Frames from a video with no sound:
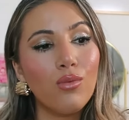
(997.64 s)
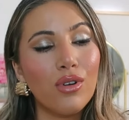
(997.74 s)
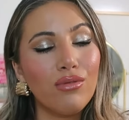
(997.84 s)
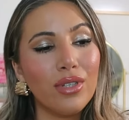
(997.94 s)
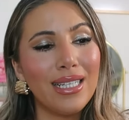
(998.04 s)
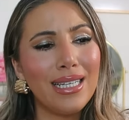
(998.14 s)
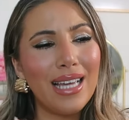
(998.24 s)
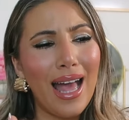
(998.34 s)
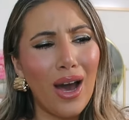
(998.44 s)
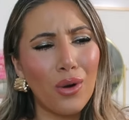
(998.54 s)
what
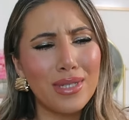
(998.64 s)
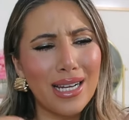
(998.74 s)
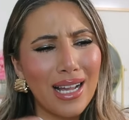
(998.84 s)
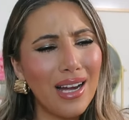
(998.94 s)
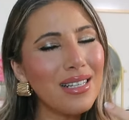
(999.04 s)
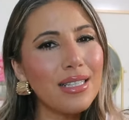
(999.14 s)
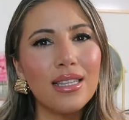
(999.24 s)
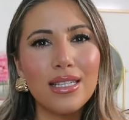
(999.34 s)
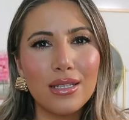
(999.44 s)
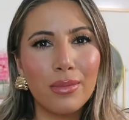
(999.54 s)
really helps, and I kind of
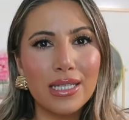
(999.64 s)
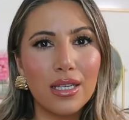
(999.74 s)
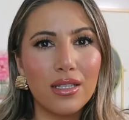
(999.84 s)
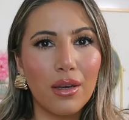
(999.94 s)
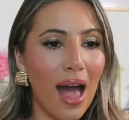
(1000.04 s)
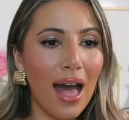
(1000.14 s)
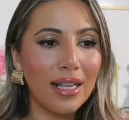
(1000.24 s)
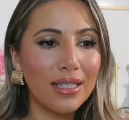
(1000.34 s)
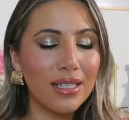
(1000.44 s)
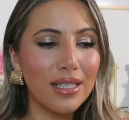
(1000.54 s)
said this to my sister,
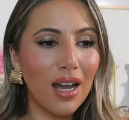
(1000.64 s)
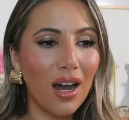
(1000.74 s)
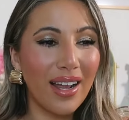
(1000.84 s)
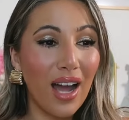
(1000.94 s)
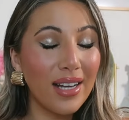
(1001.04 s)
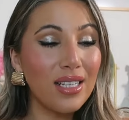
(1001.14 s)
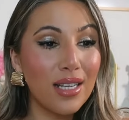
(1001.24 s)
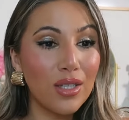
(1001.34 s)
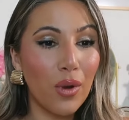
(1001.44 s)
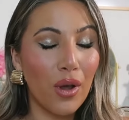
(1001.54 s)
and I kind of
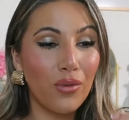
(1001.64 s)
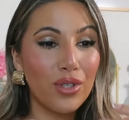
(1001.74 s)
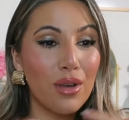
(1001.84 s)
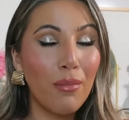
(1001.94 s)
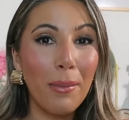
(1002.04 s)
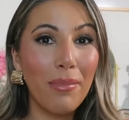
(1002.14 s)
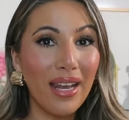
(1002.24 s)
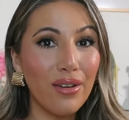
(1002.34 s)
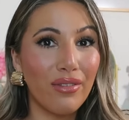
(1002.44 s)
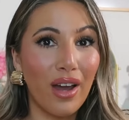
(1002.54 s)
said to her, to my
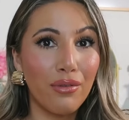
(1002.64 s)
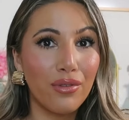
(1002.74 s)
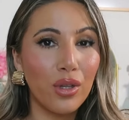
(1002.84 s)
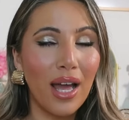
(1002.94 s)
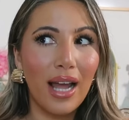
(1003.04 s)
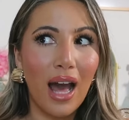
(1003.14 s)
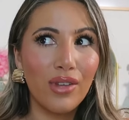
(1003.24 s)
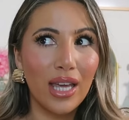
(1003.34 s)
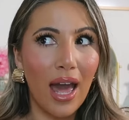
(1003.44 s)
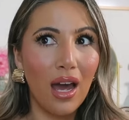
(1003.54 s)
benefit, I feel like
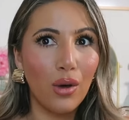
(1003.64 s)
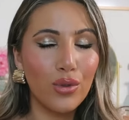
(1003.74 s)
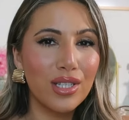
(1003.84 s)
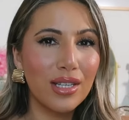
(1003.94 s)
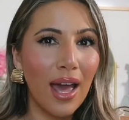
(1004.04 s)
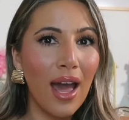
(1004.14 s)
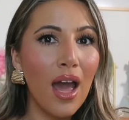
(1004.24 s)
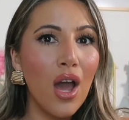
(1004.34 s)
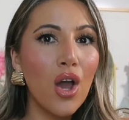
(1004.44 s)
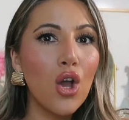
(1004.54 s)
having a health
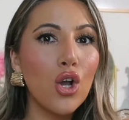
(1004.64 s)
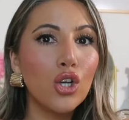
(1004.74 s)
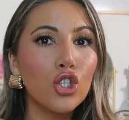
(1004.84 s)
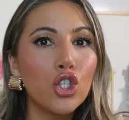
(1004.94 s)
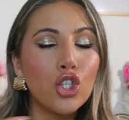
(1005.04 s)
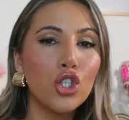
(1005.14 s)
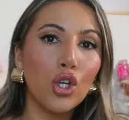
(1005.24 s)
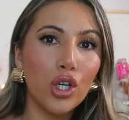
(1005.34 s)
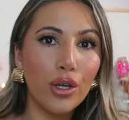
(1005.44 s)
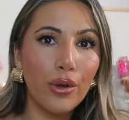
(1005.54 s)
scare
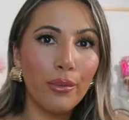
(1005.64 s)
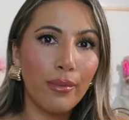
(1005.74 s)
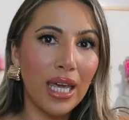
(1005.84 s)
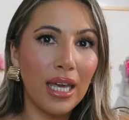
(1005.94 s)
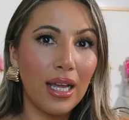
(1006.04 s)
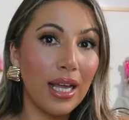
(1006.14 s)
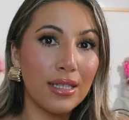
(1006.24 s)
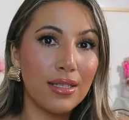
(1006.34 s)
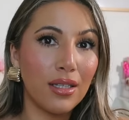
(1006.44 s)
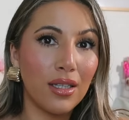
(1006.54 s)
shook me
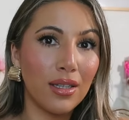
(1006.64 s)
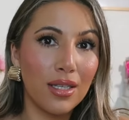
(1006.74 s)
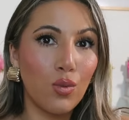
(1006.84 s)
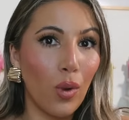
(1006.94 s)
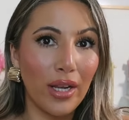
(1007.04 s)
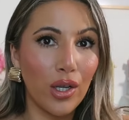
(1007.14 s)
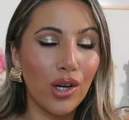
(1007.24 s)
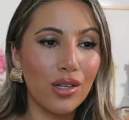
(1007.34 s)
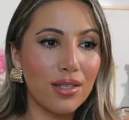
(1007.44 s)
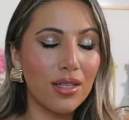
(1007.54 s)
into this weight
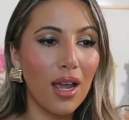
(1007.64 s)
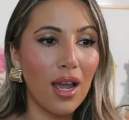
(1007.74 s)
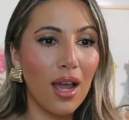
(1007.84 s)
loss.